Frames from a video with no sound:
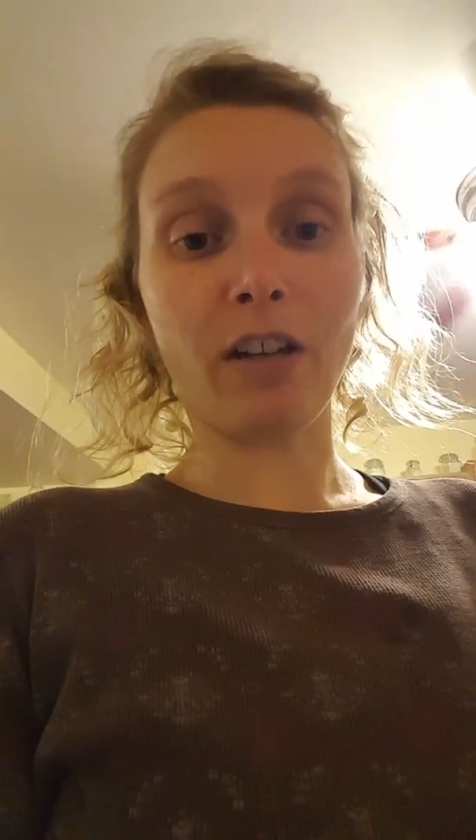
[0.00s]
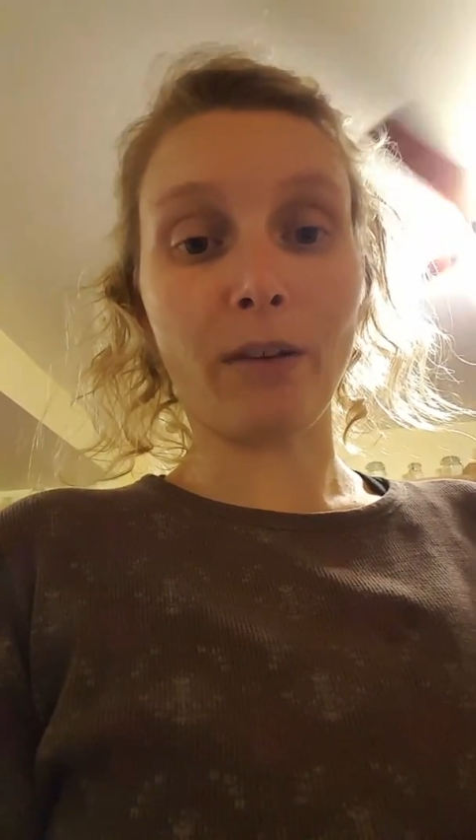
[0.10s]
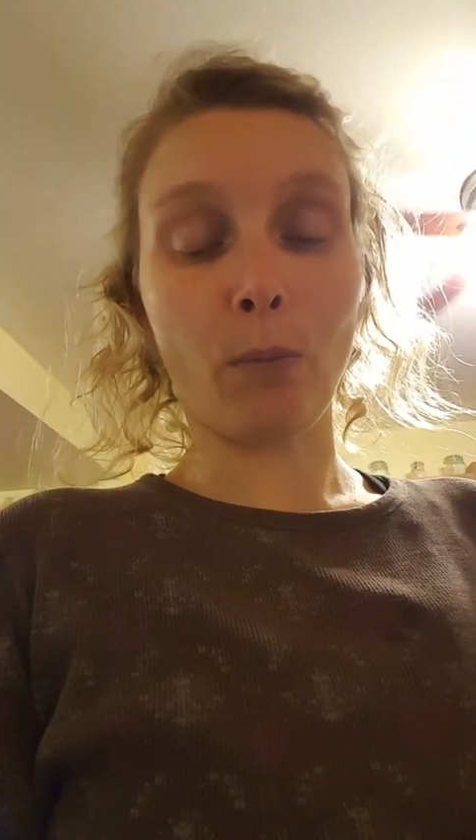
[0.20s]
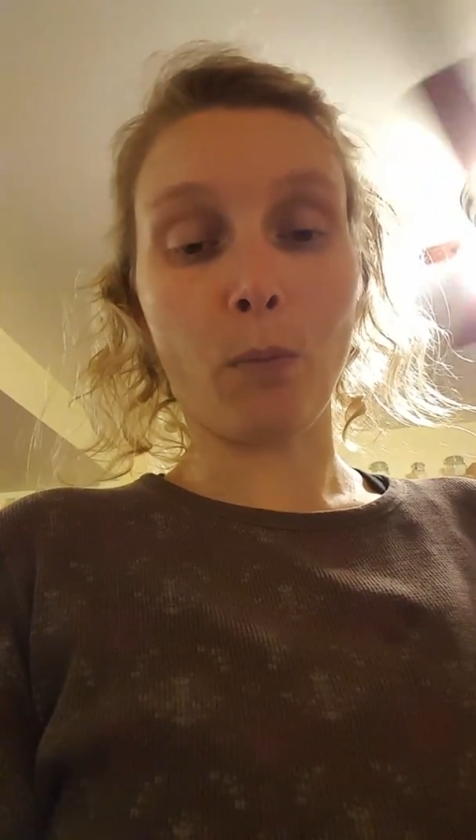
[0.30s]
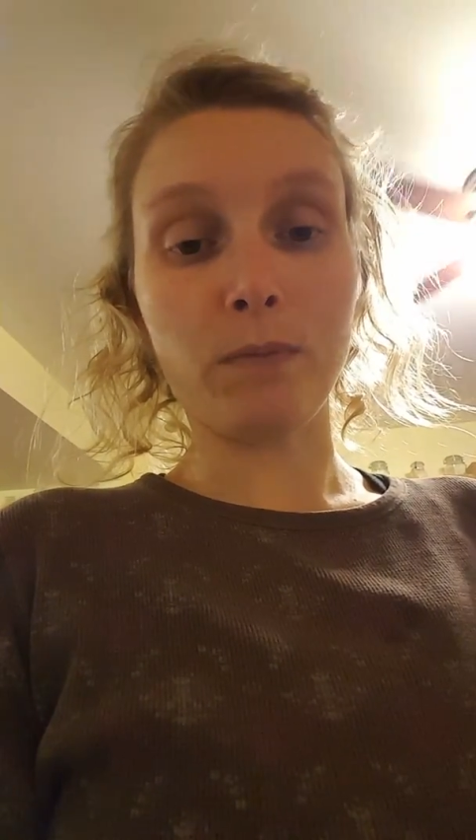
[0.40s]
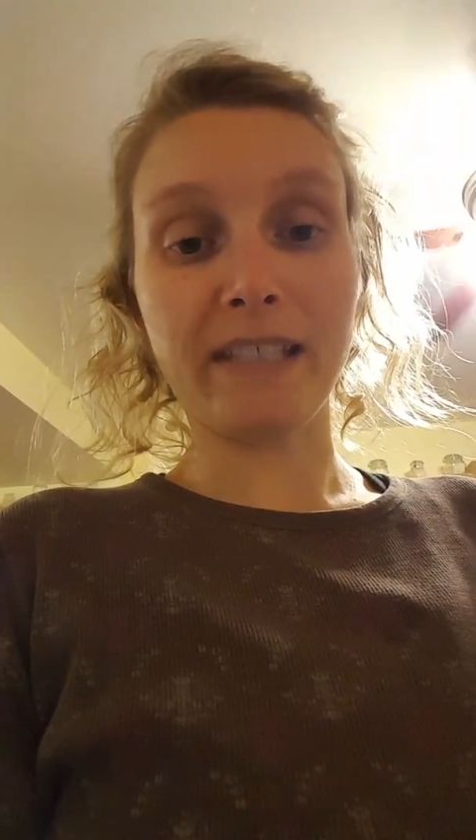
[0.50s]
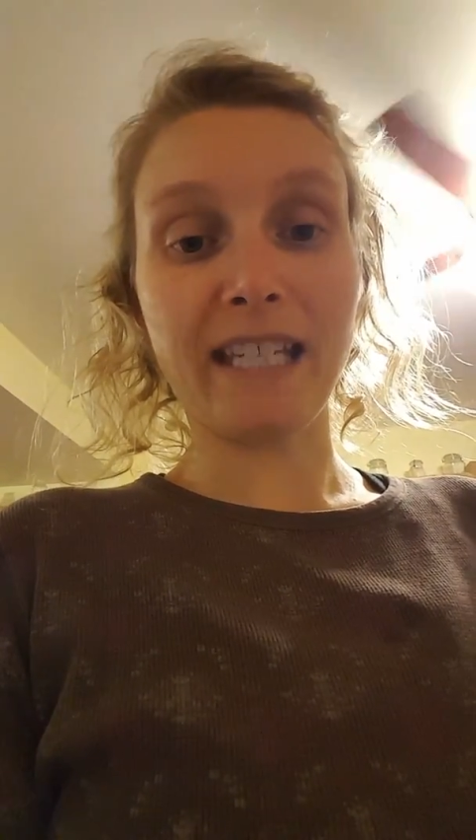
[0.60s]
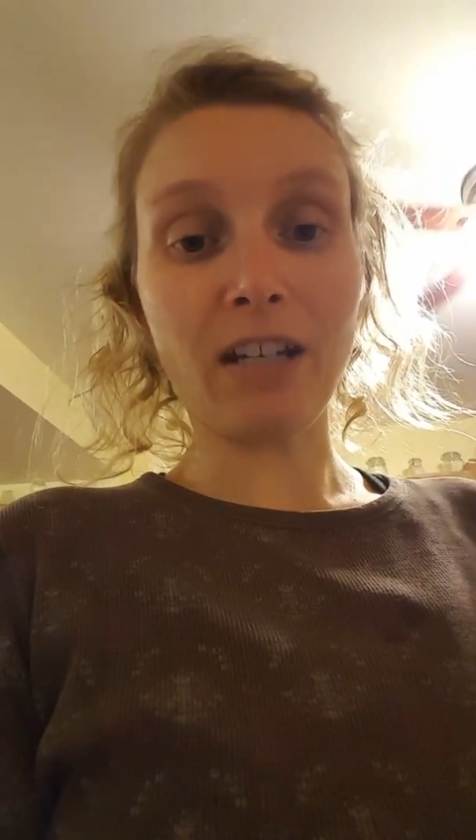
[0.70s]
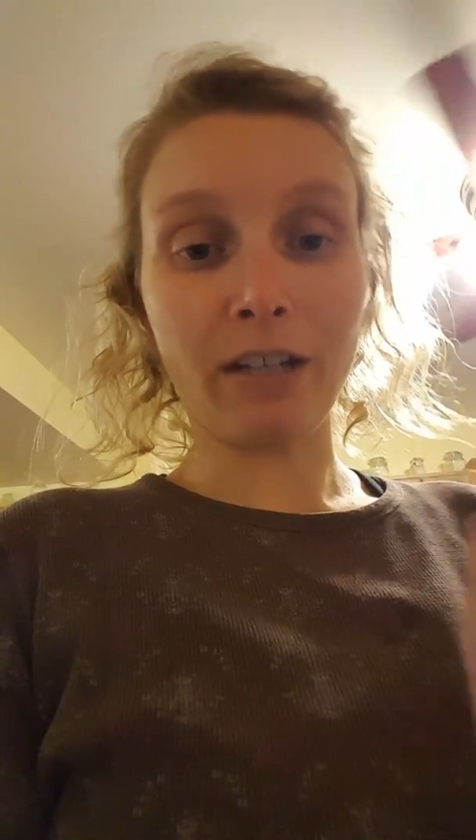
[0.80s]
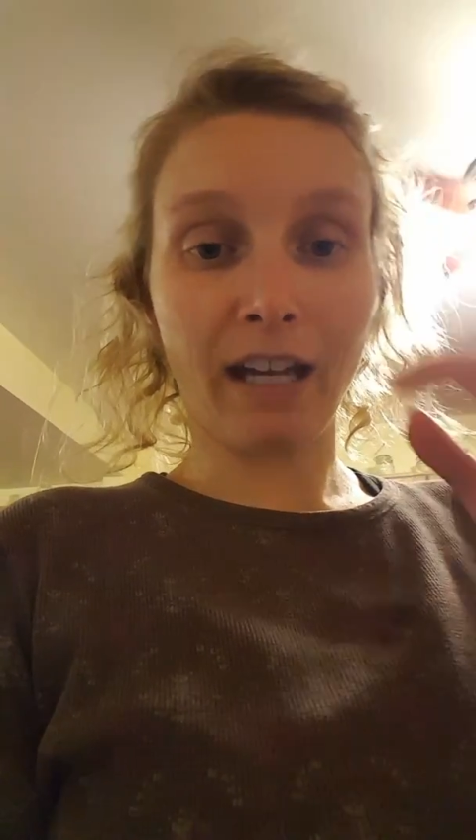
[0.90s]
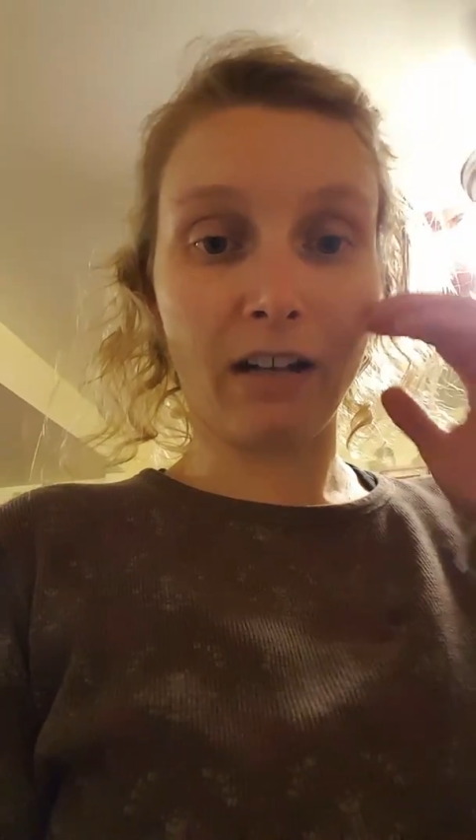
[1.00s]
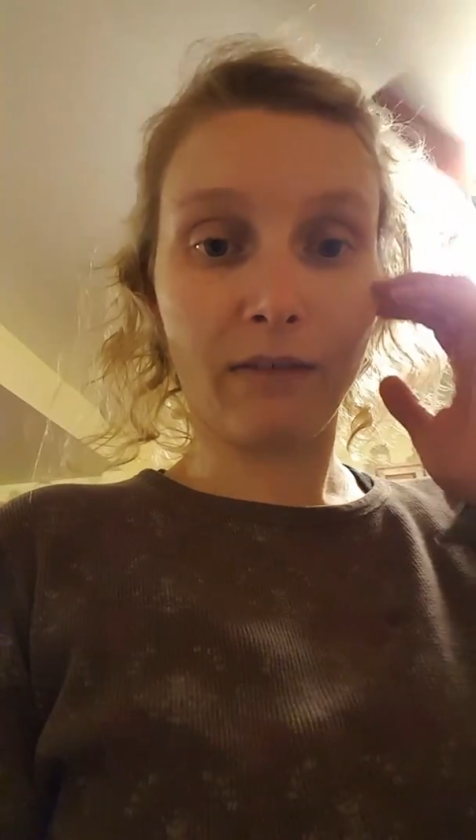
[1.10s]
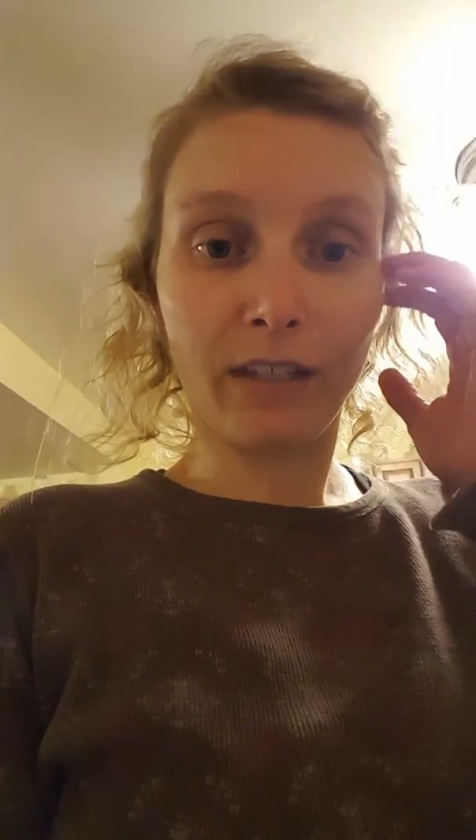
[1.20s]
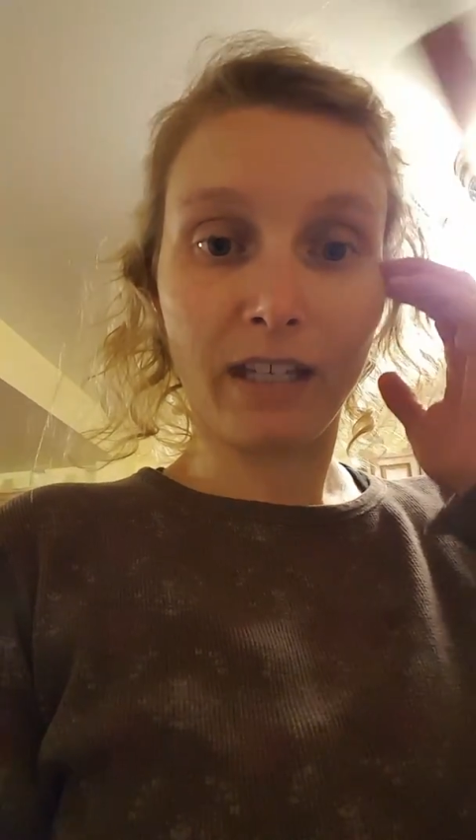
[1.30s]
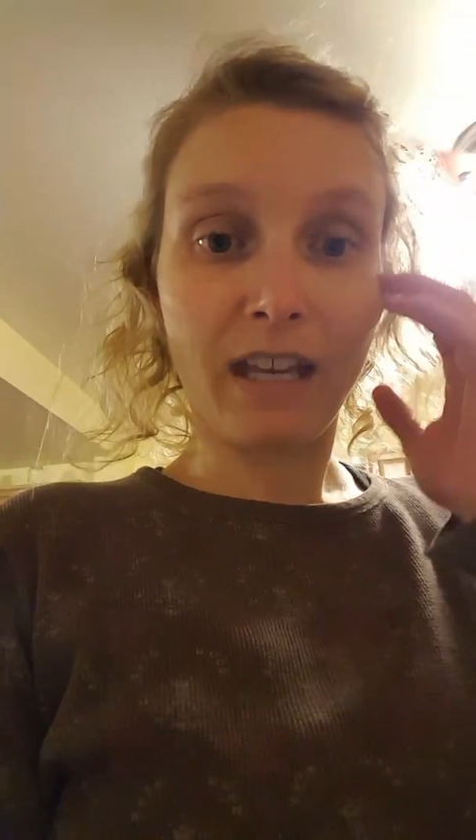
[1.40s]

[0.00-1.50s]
the dairy out of it.